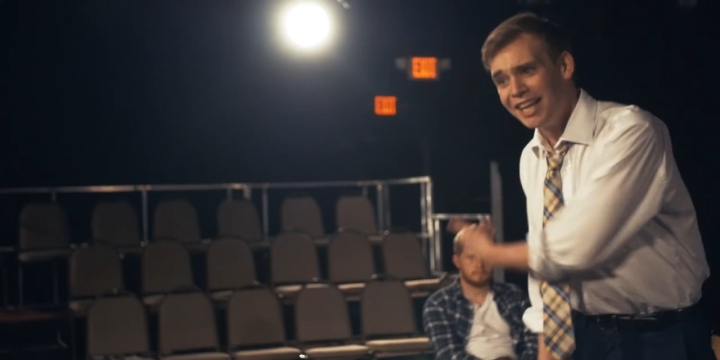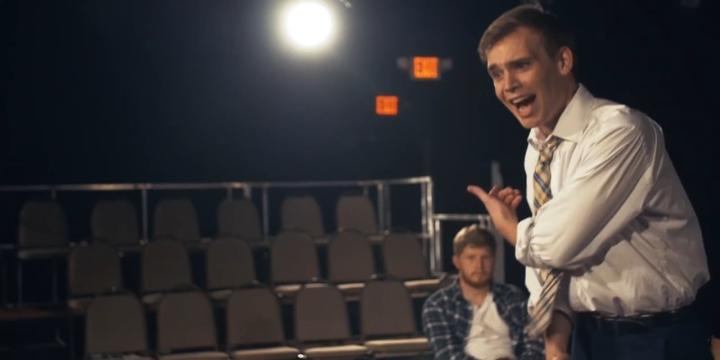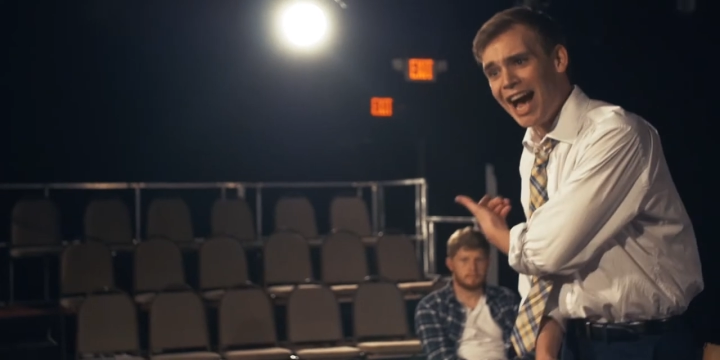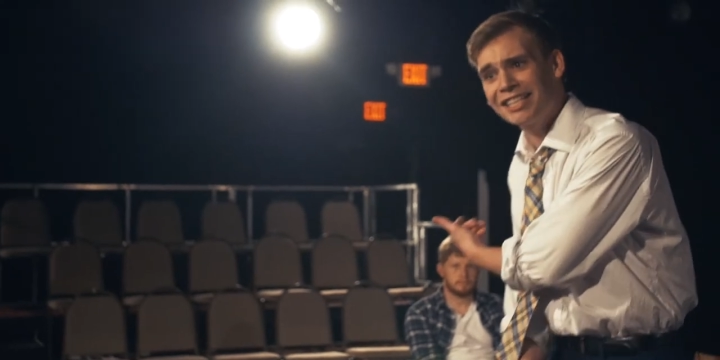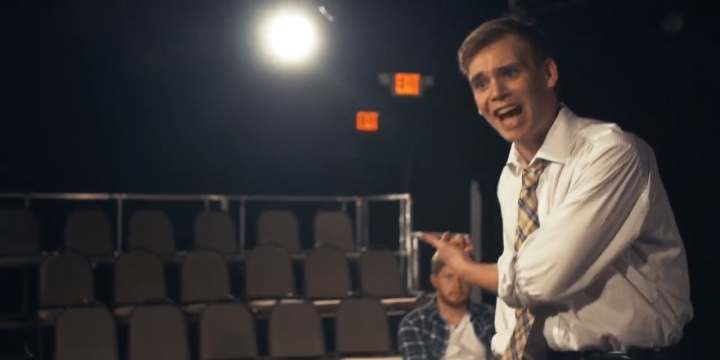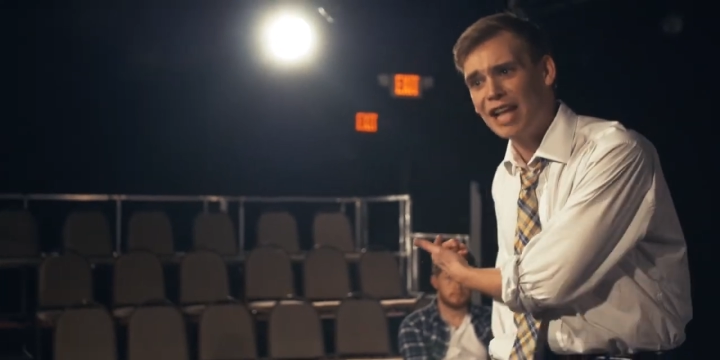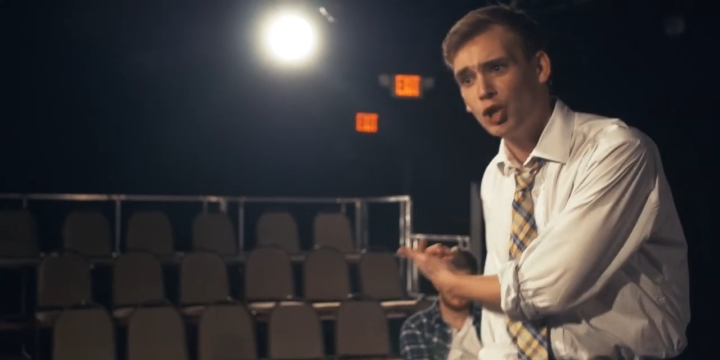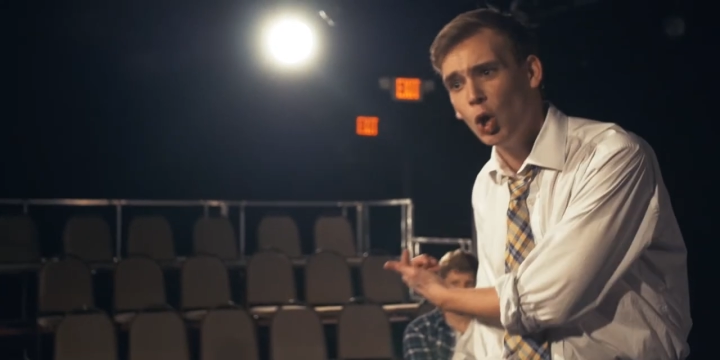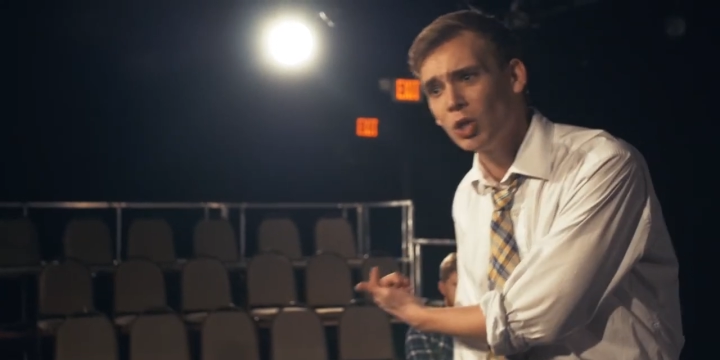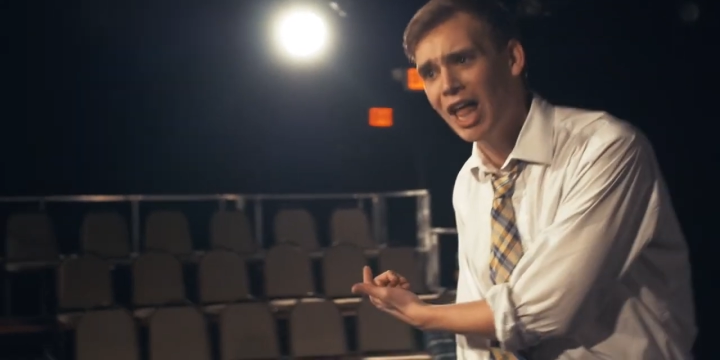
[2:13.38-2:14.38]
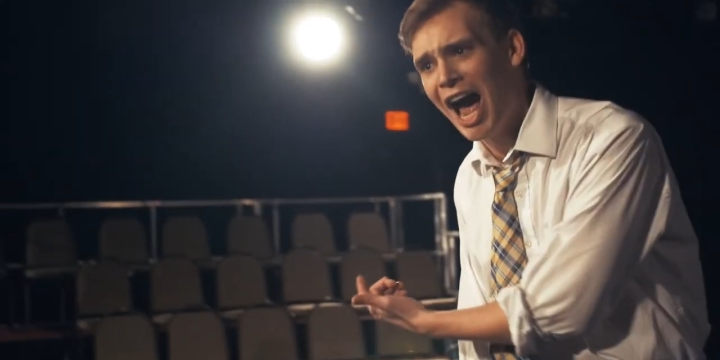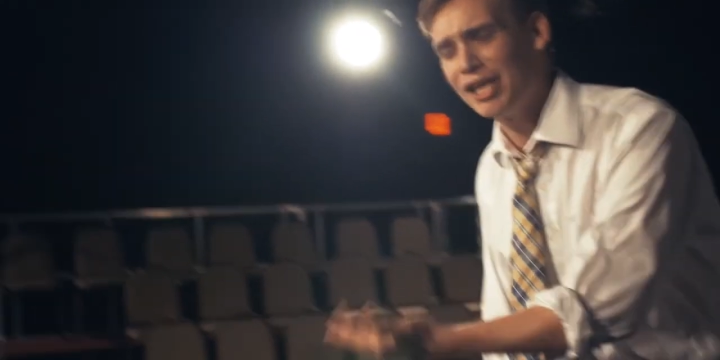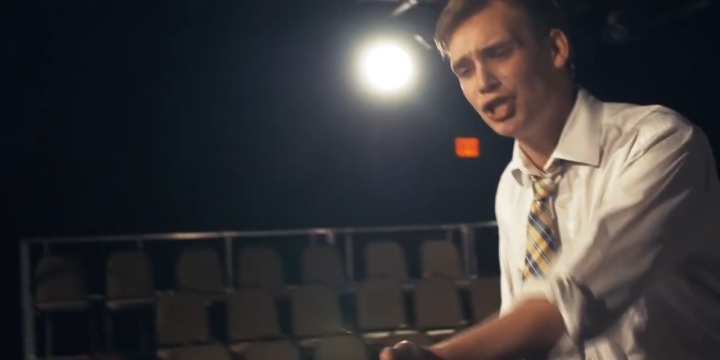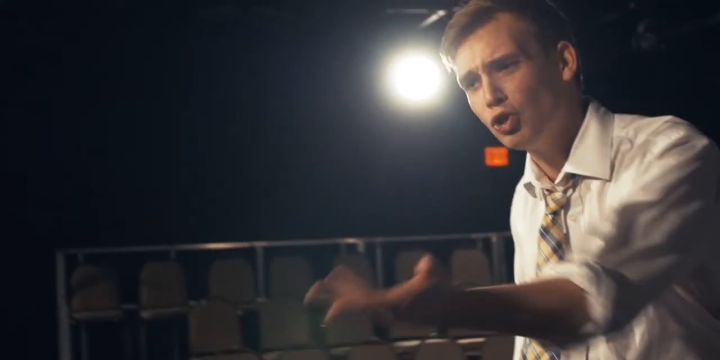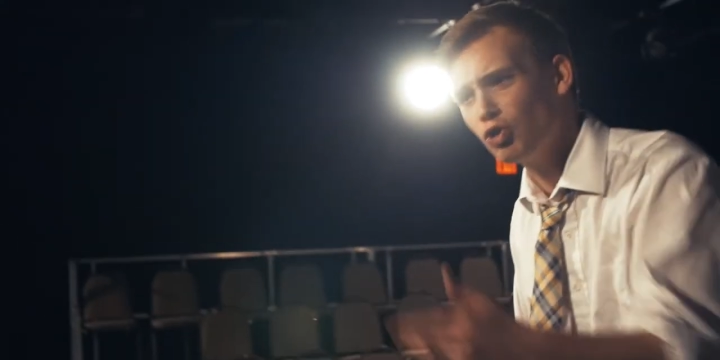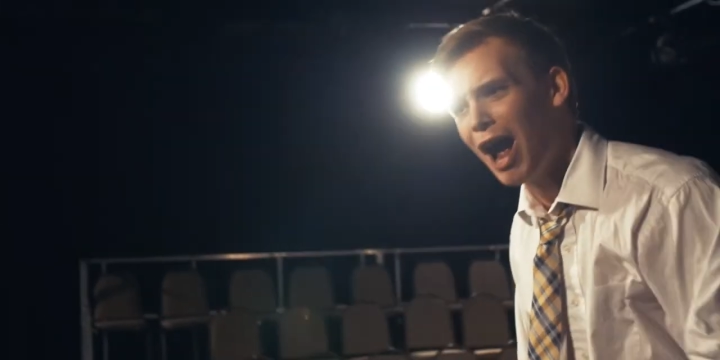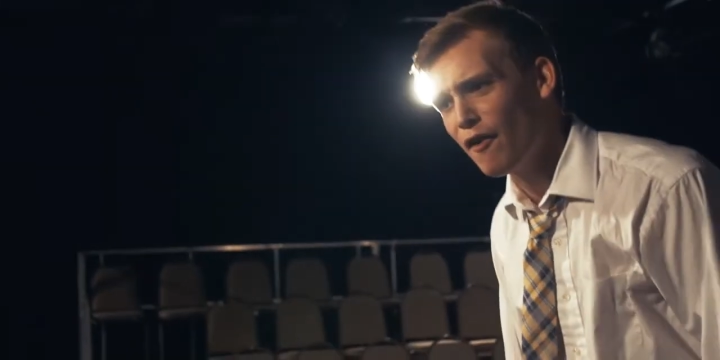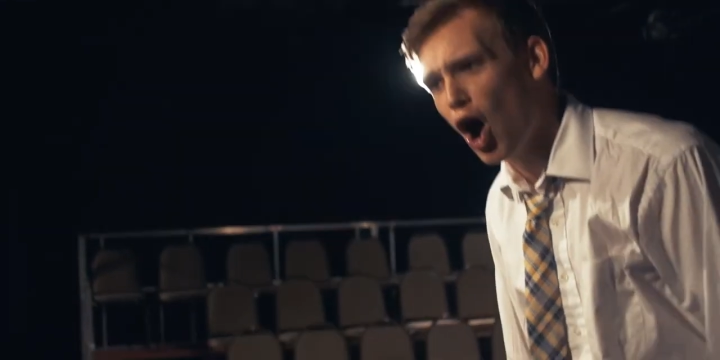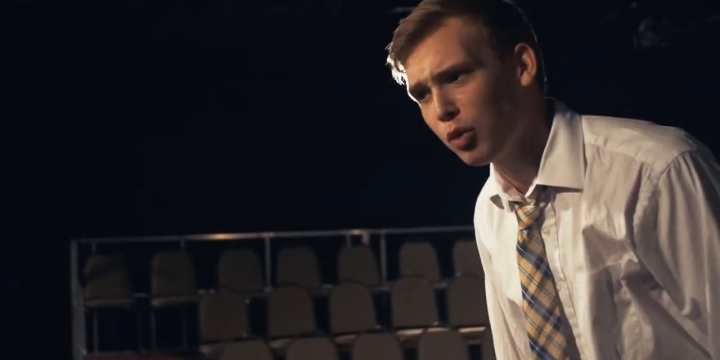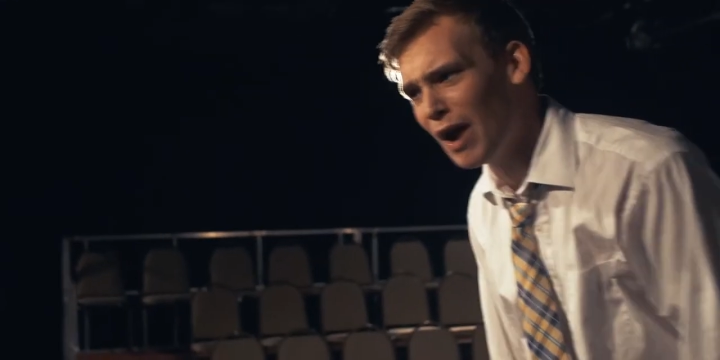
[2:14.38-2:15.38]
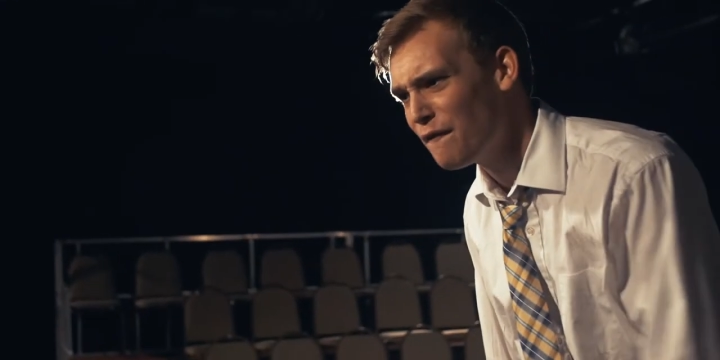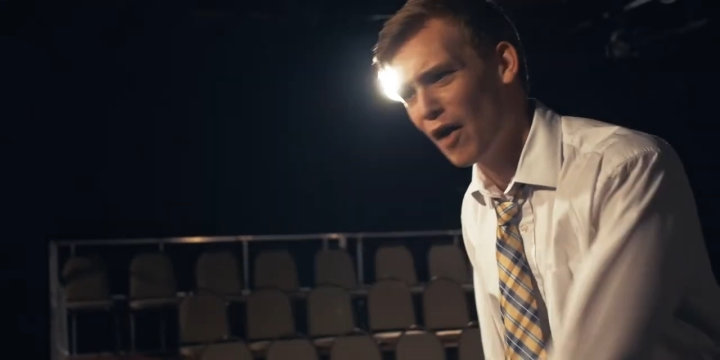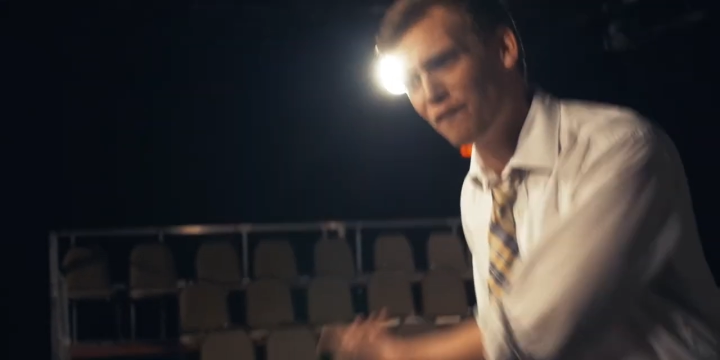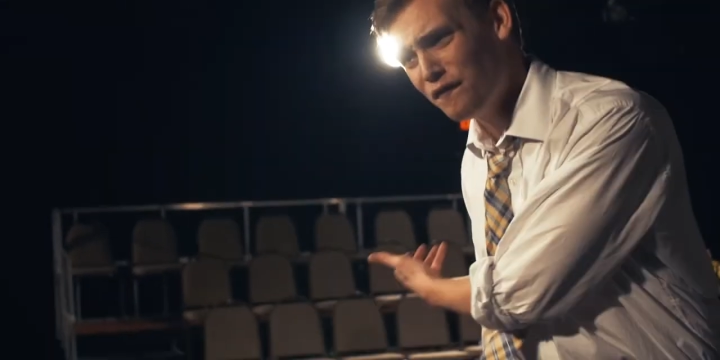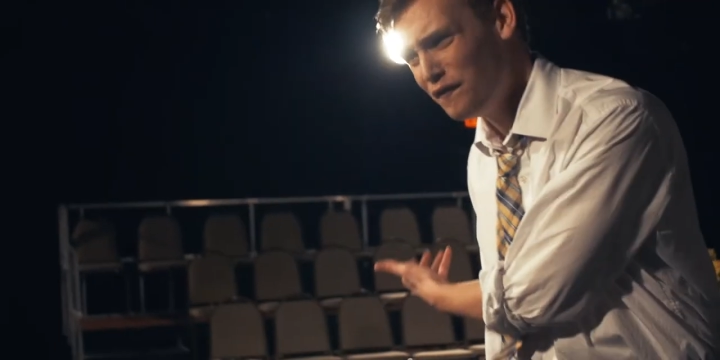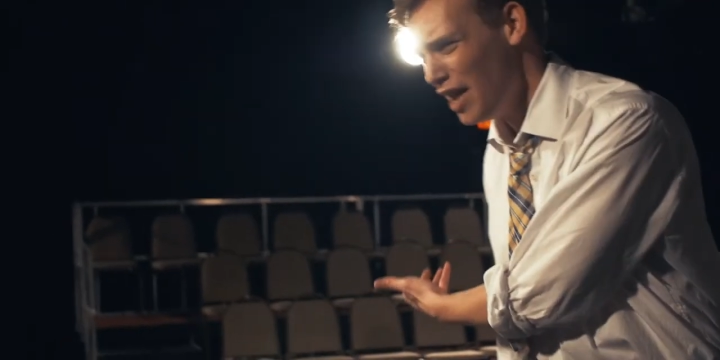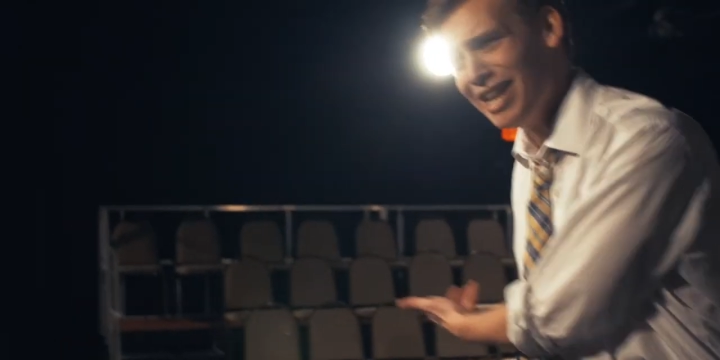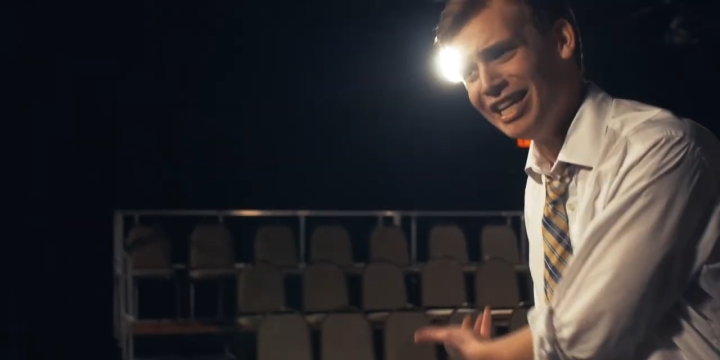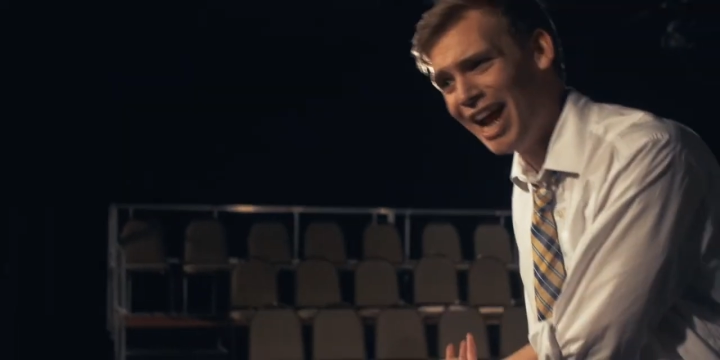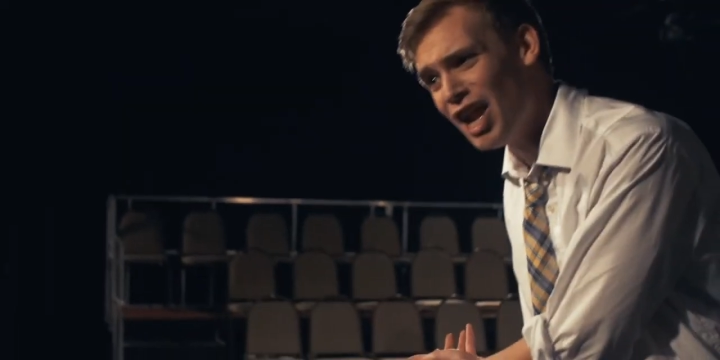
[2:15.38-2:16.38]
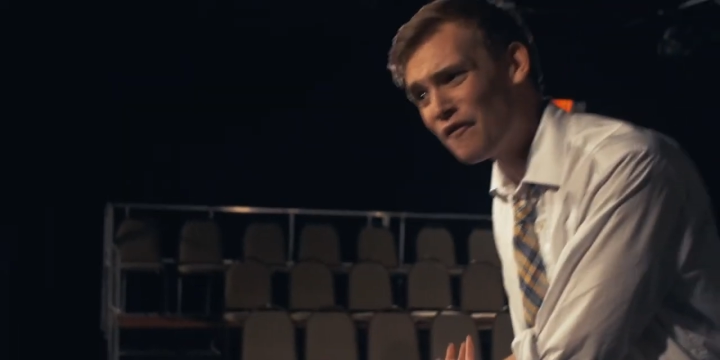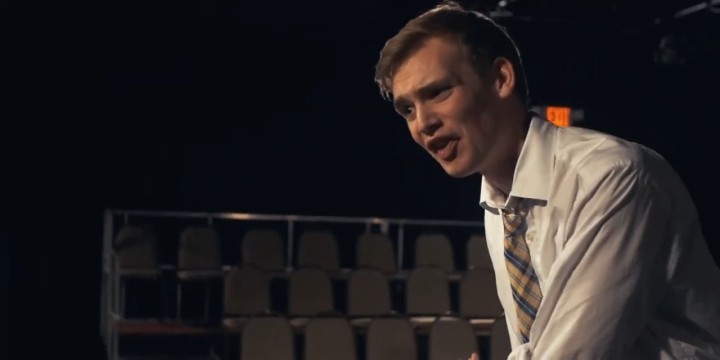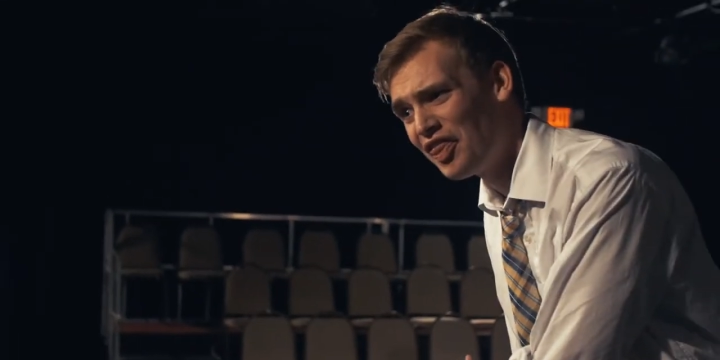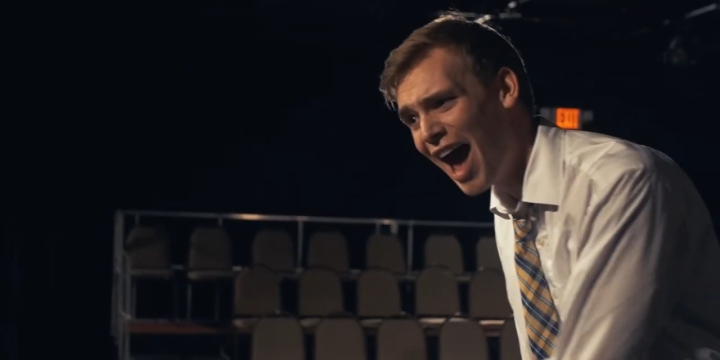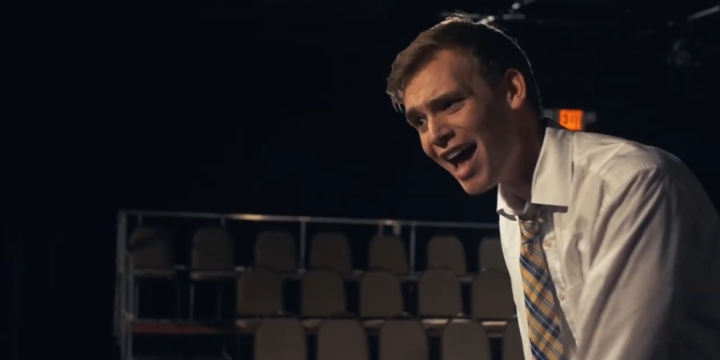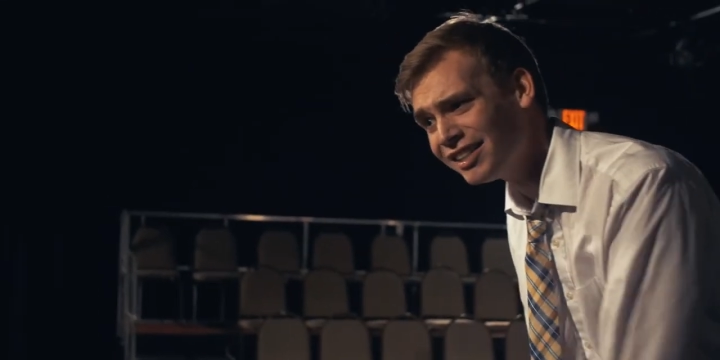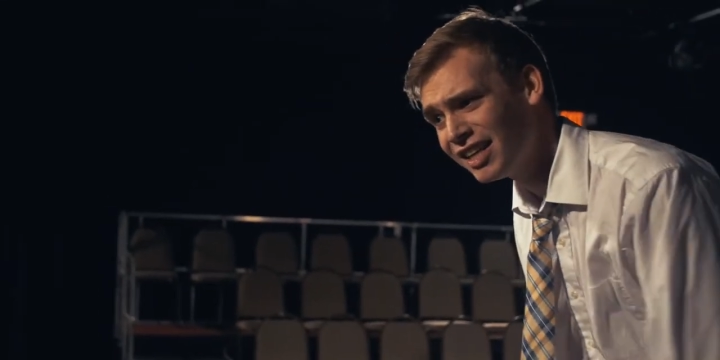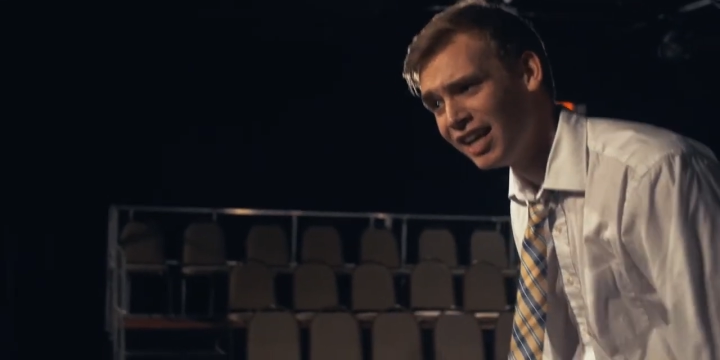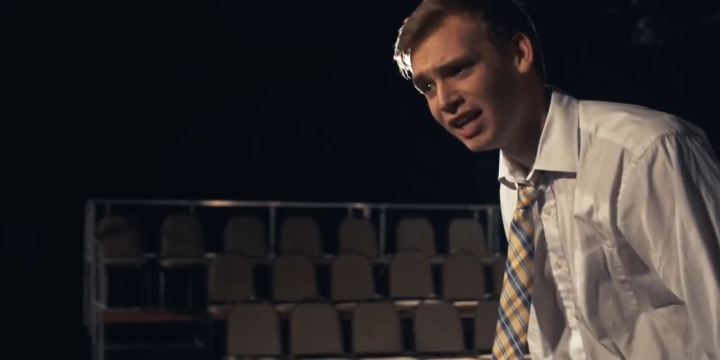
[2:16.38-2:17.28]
guy's got two lines. You drive all the way from Indiana for that?